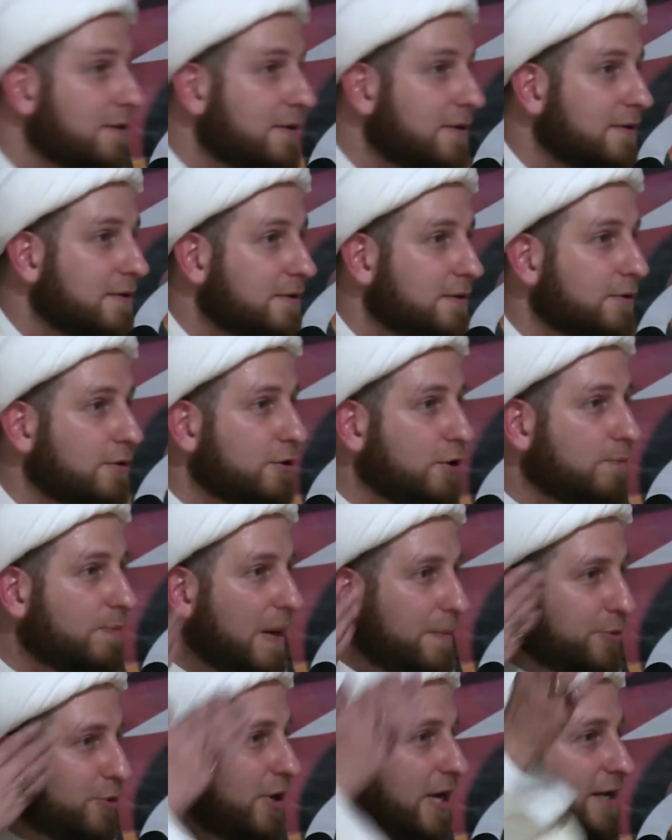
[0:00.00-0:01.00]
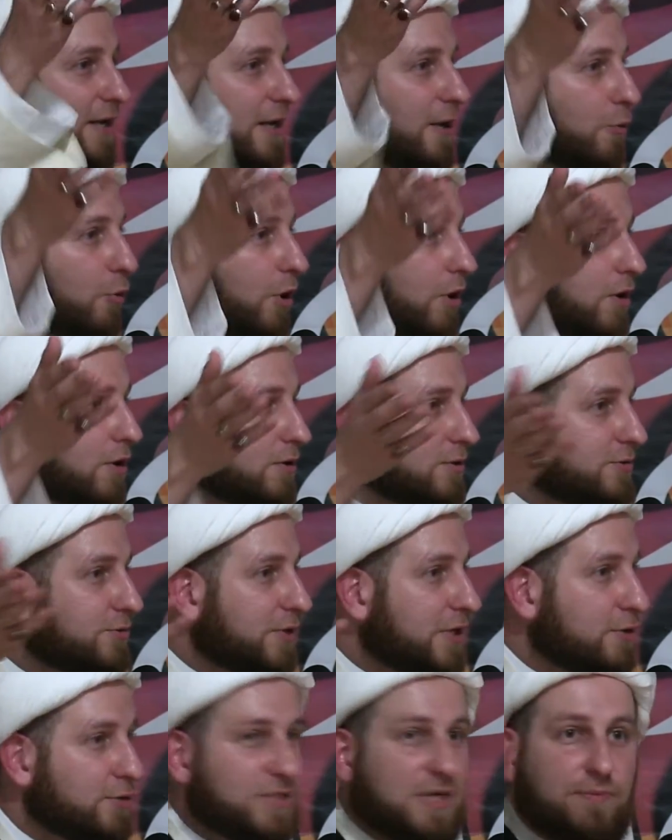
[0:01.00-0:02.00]
You know, you'll bump your head in a wall or
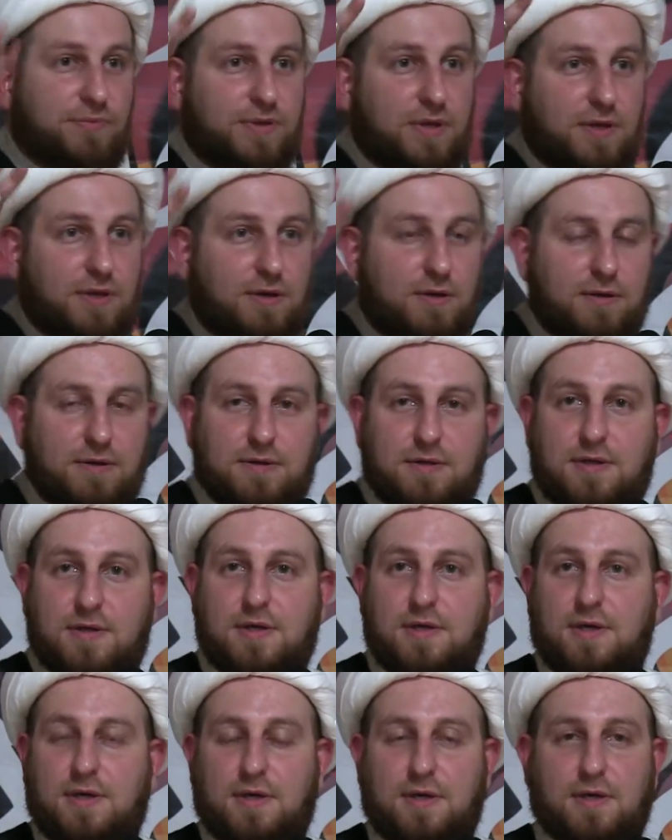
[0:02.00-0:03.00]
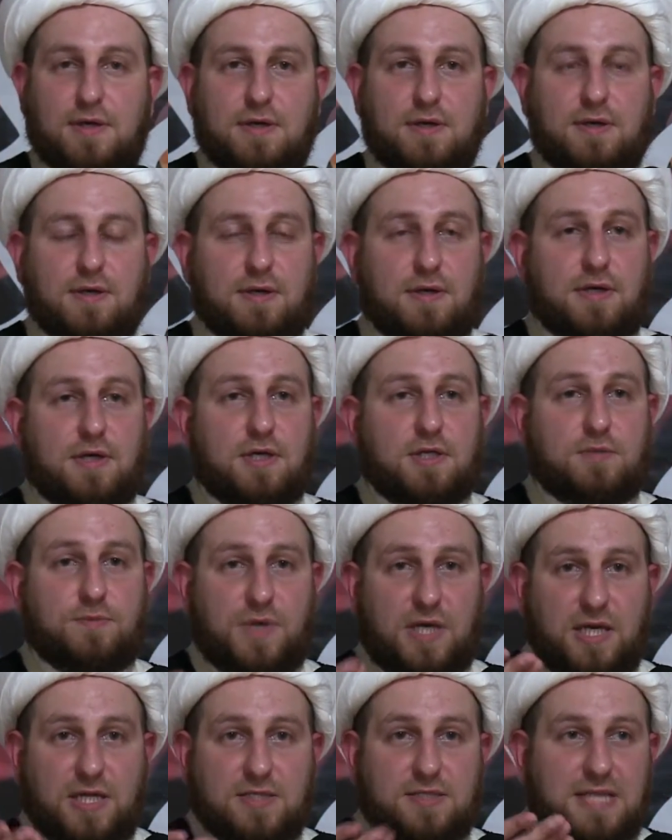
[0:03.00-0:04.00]
tree or something, you know. It
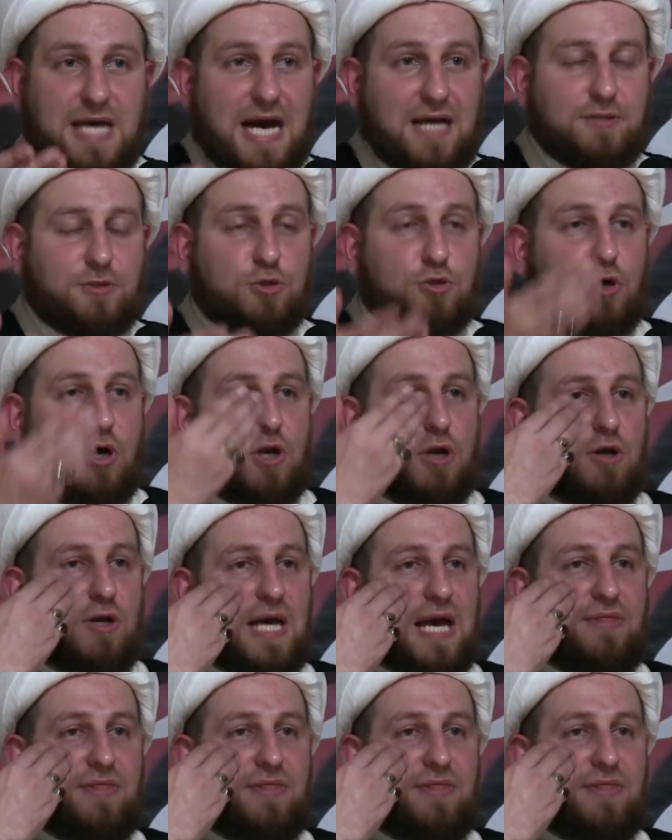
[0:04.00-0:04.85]
means that you don't look at the